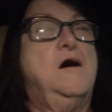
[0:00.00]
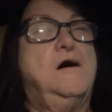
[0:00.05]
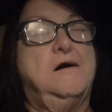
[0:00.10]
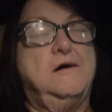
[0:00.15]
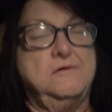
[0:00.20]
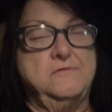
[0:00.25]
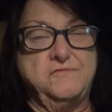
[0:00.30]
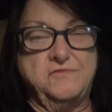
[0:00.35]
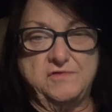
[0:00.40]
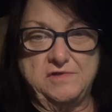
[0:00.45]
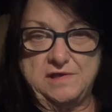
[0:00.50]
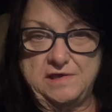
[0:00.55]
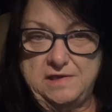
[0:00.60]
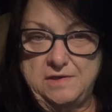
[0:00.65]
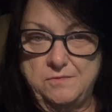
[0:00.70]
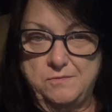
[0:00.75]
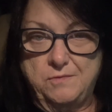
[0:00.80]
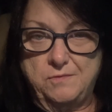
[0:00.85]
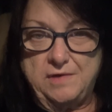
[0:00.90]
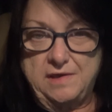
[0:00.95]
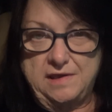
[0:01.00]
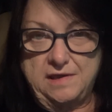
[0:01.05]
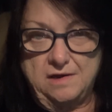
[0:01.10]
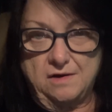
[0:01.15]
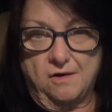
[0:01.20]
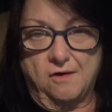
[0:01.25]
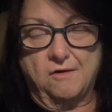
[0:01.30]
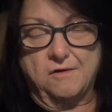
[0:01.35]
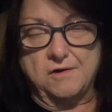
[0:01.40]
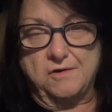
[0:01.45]
Hopefully, we
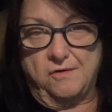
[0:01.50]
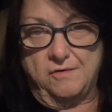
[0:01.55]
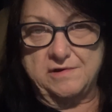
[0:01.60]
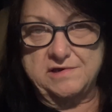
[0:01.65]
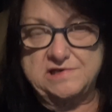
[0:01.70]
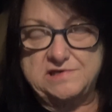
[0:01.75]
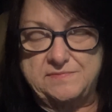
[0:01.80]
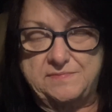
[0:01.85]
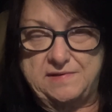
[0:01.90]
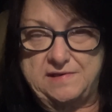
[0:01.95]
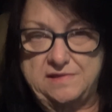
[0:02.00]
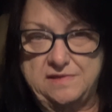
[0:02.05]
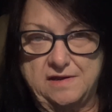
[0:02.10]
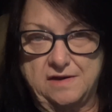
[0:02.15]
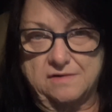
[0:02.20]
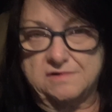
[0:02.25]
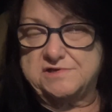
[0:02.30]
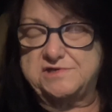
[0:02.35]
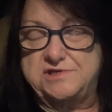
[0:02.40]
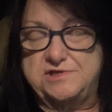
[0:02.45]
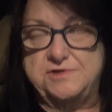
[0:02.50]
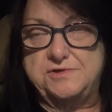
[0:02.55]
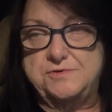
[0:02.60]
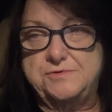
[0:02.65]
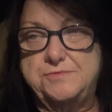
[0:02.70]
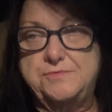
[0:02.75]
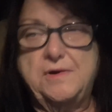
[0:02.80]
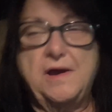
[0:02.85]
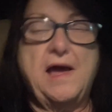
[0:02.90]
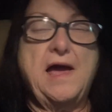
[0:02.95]
are going to be there
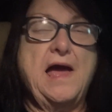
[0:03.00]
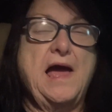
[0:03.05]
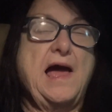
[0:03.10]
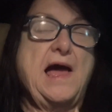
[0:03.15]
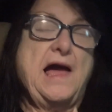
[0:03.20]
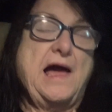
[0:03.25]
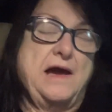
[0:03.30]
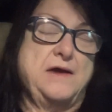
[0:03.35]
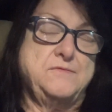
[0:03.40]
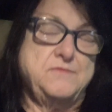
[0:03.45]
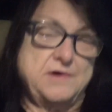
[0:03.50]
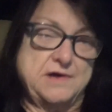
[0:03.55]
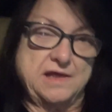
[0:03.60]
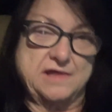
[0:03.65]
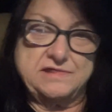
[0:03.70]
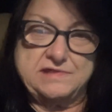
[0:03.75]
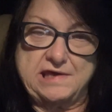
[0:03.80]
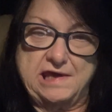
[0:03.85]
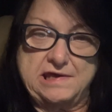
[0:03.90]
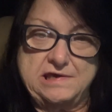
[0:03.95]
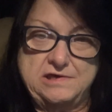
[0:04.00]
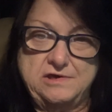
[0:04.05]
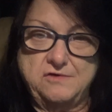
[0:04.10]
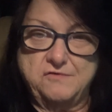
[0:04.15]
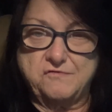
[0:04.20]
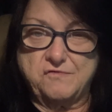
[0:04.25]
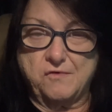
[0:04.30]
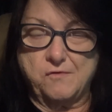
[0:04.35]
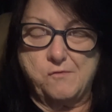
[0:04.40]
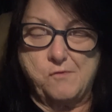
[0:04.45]
too. I want to thank you
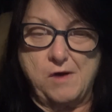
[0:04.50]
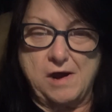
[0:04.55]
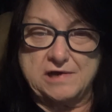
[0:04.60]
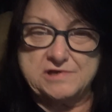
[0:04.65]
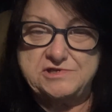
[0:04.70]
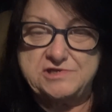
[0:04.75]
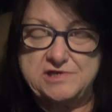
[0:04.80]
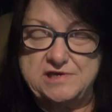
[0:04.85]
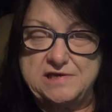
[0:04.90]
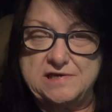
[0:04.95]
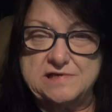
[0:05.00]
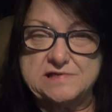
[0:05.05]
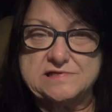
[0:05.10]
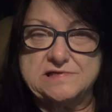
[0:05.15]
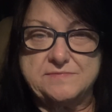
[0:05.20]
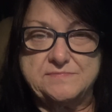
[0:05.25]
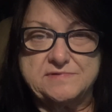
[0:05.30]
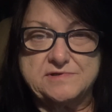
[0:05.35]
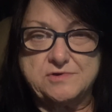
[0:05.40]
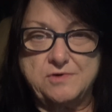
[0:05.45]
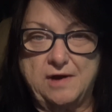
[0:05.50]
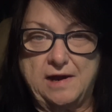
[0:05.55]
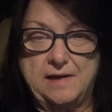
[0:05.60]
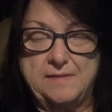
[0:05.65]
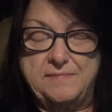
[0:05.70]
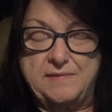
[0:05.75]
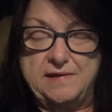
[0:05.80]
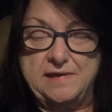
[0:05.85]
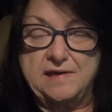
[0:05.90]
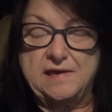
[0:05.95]
for watching,
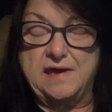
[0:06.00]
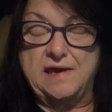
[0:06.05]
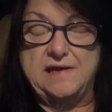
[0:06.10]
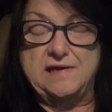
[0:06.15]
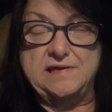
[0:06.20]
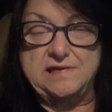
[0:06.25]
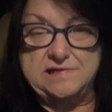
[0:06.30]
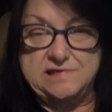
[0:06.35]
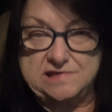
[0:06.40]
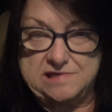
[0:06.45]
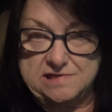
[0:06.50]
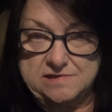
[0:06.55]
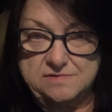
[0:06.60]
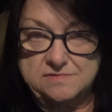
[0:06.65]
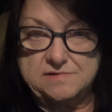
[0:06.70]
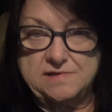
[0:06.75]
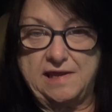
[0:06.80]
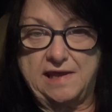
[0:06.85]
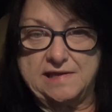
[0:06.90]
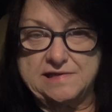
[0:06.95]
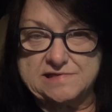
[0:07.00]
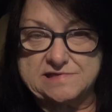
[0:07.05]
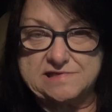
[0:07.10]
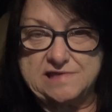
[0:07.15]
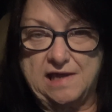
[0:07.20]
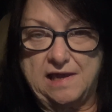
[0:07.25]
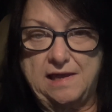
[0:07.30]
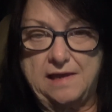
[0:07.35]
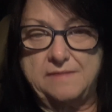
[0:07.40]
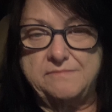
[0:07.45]
subscribing, and until next
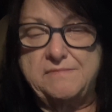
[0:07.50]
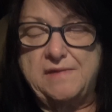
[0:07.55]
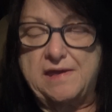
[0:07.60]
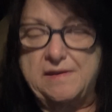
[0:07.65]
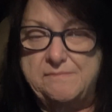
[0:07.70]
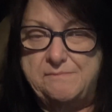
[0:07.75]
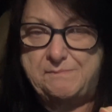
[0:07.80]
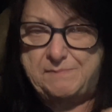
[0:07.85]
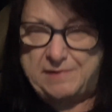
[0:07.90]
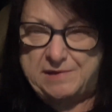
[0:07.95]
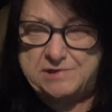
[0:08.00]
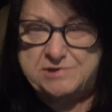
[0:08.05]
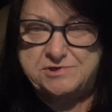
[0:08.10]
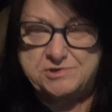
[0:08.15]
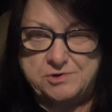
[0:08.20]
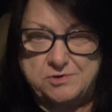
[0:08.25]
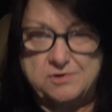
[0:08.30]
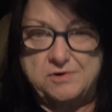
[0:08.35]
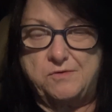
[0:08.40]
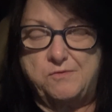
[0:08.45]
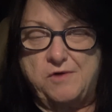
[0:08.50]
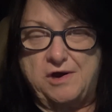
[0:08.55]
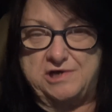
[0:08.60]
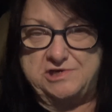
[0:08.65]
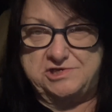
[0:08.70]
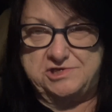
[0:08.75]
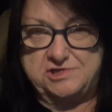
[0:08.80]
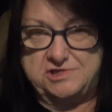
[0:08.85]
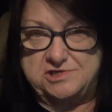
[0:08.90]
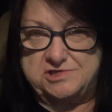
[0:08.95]
time, and be sure to
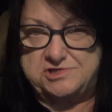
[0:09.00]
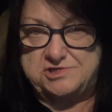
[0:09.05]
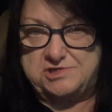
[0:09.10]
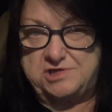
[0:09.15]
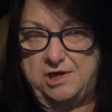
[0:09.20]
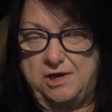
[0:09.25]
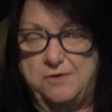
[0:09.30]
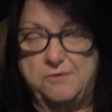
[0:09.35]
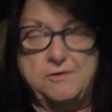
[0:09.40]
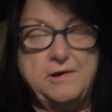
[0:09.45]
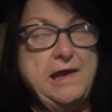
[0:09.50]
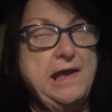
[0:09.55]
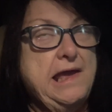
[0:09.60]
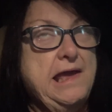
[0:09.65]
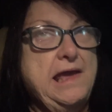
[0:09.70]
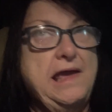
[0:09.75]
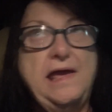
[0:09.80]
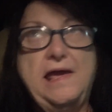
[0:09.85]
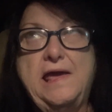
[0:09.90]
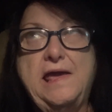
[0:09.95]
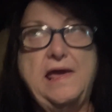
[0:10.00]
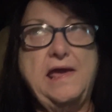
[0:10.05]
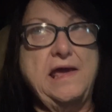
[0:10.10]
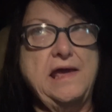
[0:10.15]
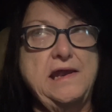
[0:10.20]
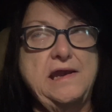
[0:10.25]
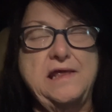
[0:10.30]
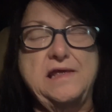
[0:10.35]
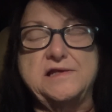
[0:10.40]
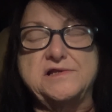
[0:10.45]
watch the show.
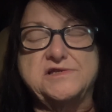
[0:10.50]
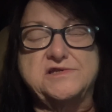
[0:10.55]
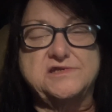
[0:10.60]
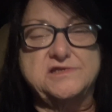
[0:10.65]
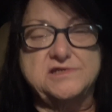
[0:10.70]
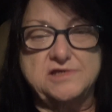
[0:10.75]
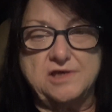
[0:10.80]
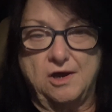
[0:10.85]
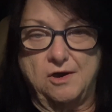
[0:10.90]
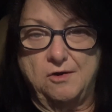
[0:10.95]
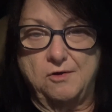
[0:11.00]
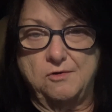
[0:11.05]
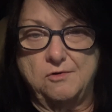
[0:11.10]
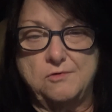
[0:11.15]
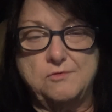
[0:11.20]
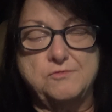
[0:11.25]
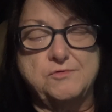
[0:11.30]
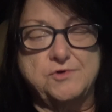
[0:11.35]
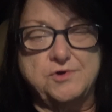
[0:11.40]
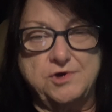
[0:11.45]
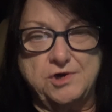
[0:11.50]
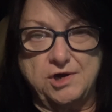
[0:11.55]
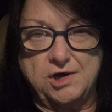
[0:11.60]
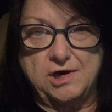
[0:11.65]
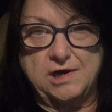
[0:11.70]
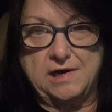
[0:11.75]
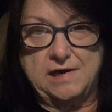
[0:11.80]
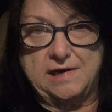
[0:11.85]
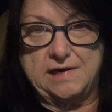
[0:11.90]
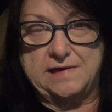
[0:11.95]
It is so
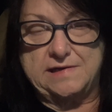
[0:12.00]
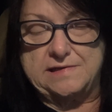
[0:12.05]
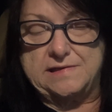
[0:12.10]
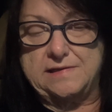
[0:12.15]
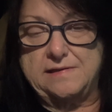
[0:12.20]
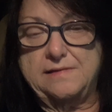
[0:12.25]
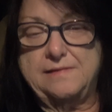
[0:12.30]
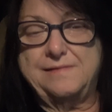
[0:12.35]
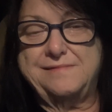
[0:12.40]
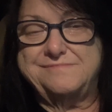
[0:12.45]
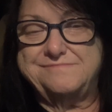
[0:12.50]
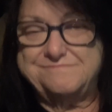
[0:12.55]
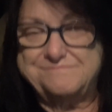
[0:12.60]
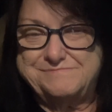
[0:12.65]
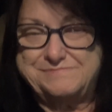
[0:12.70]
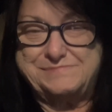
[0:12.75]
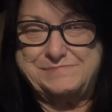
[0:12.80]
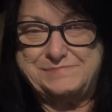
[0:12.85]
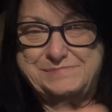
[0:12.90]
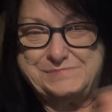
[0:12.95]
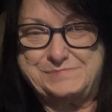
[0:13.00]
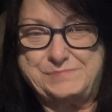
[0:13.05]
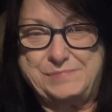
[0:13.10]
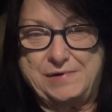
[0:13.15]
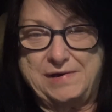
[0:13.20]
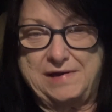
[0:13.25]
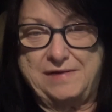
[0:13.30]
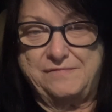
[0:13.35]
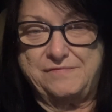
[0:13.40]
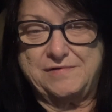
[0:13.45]
good.
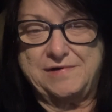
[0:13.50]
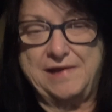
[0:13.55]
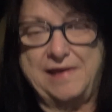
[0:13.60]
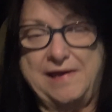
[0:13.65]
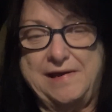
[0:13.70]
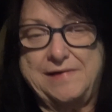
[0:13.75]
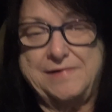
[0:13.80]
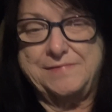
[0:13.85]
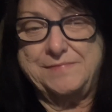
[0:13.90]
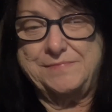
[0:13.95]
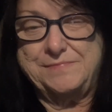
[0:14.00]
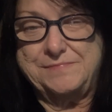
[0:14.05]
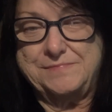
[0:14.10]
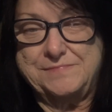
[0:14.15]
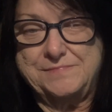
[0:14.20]
Bye for now.